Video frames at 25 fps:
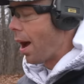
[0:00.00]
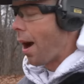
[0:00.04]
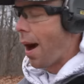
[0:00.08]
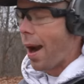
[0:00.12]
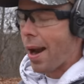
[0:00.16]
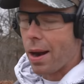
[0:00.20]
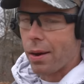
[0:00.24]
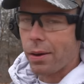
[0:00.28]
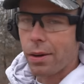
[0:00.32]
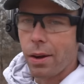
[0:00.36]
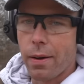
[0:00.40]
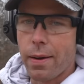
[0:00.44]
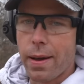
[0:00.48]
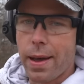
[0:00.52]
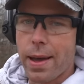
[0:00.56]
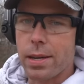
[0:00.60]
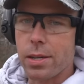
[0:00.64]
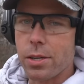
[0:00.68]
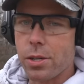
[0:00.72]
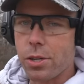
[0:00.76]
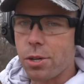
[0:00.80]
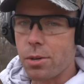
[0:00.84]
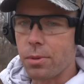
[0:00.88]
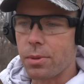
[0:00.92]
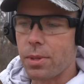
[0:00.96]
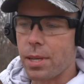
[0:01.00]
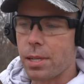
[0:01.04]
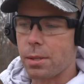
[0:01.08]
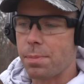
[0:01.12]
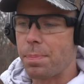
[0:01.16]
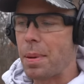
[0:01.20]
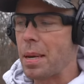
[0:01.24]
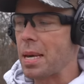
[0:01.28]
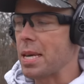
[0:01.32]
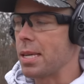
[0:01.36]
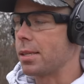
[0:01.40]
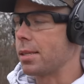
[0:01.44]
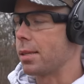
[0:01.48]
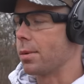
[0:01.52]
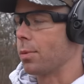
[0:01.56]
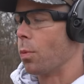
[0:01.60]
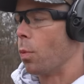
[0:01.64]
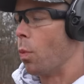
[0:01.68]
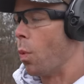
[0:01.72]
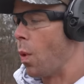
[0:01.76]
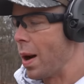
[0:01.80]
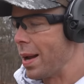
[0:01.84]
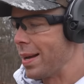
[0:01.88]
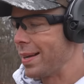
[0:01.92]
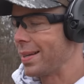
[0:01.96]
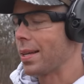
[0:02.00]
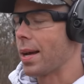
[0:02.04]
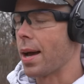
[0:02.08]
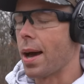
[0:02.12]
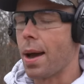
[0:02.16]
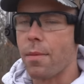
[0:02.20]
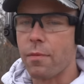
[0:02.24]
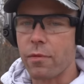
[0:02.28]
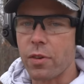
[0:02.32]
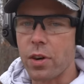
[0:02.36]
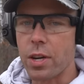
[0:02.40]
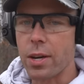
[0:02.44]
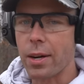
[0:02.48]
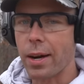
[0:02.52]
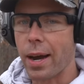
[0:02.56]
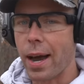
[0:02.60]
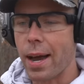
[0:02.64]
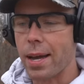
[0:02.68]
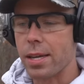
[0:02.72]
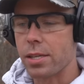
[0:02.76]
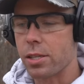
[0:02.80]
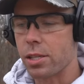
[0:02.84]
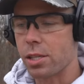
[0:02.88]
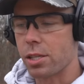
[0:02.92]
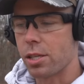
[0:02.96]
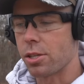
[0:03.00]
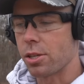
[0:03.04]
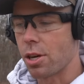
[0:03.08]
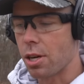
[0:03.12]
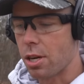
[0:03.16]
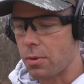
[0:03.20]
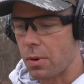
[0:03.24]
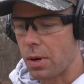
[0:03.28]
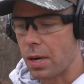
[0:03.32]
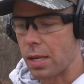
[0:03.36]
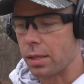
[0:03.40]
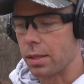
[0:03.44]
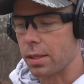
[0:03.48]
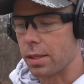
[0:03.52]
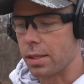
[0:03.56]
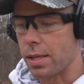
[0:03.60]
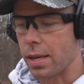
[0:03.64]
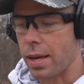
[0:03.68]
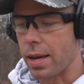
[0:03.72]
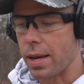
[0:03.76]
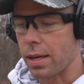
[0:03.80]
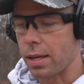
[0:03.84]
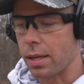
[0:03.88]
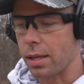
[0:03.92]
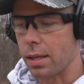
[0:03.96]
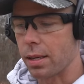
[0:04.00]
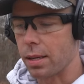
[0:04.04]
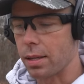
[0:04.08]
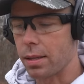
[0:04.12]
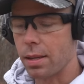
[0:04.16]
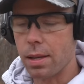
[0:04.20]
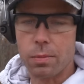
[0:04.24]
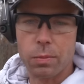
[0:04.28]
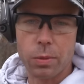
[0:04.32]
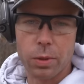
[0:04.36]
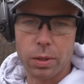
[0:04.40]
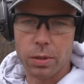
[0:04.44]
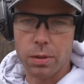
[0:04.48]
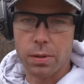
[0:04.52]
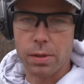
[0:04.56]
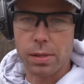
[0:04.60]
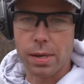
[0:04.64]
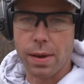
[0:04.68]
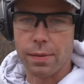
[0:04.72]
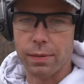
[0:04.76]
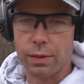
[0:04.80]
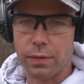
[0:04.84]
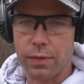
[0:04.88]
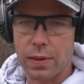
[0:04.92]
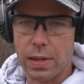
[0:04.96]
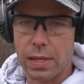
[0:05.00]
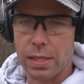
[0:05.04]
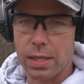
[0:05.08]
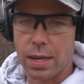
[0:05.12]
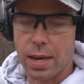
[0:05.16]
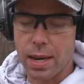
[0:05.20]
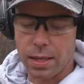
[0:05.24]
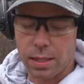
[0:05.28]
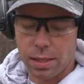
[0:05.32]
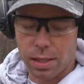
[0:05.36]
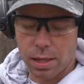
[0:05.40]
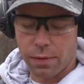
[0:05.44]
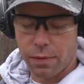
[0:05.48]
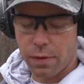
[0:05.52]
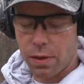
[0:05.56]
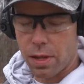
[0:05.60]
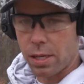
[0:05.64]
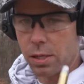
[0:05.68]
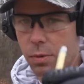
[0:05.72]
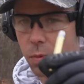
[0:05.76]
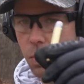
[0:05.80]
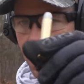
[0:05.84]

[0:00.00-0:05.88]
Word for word: All right, I'll go ahead and shoot this beast one time for you guys just to show you what it looks like, then we'll do the self-defense test. For this